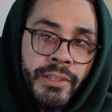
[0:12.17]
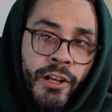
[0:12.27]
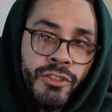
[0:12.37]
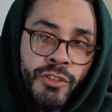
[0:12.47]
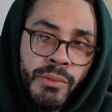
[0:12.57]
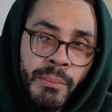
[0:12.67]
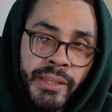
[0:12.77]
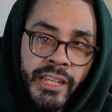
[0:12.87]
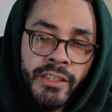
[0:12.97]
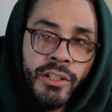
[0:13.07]
players from
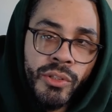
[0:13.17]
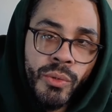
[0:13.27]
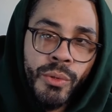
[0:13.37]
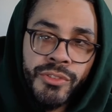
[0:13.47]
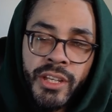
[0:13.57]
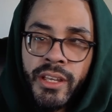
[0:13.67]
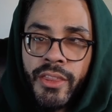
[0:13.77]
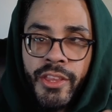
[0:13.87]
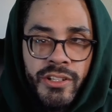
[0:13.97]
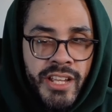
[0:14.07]
completing their goals,
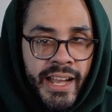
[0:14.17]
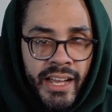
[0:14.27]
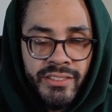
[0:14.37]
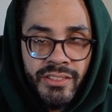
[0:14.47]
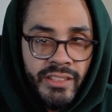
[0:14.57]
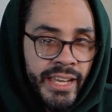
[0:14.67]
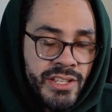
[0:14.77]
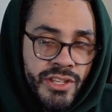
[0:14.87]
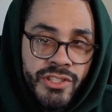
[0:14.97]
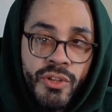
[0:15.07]
their tasks,
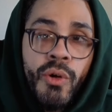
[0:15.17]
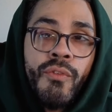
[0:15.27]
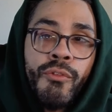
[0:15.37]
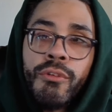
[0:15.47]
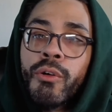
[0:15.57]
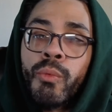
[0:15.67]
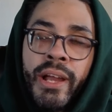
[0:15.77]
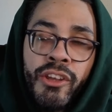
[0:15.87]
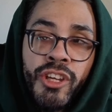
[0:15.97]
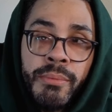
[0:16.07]
and just the overall
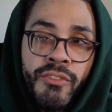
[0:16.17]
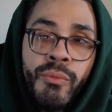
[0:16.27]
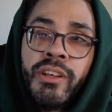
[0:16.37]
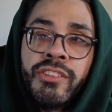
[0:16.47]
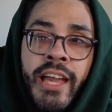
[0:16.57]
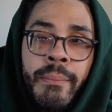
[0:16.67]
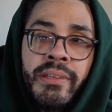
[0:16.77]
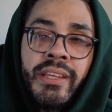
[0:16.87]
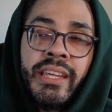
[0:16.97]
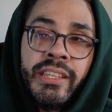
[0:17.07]
roundup of what is
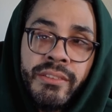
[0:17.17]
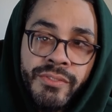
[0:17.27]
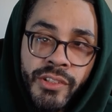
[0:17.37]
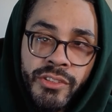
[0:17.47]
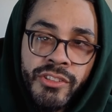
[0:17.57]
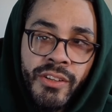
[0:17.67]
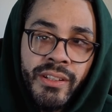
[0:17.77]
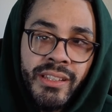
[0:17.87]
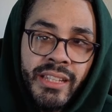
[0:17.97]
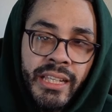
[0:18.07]
happening in the verse
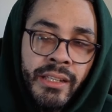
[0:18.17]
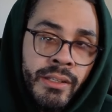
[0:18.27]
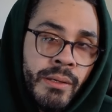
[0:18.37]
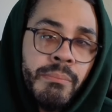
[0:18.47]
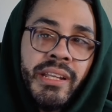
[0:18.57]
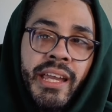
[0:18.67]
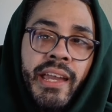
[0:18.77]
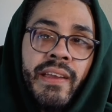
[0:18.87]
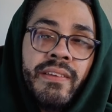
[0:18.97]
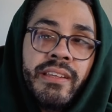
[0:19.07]
currently. But
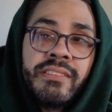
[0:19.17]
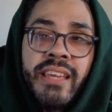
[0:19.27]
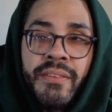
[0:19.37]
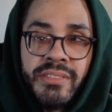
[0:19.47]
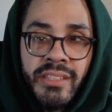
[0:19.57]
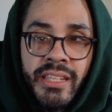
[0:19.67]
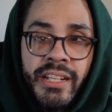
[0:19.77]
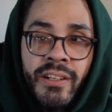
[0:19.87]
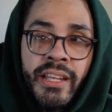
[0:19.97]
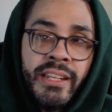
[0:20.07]
hey, it's FC
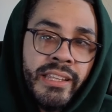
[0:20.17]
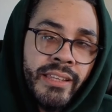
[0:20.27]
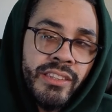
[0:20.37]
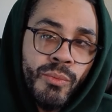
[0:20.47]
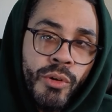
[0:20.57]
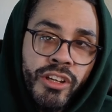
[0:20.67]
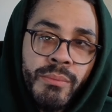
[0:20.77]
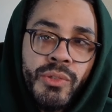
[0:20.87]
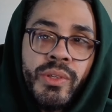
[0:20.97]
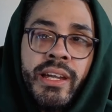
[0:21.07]
here, and I'd like to
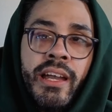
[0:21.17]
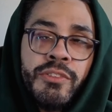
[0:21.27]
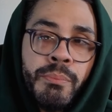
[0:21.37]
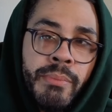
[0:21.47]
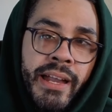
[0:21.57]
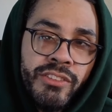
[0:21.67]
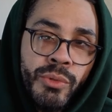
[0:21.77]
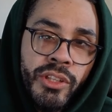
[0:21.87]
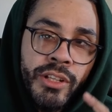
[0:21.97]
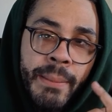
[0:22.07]
welcome you guys back to another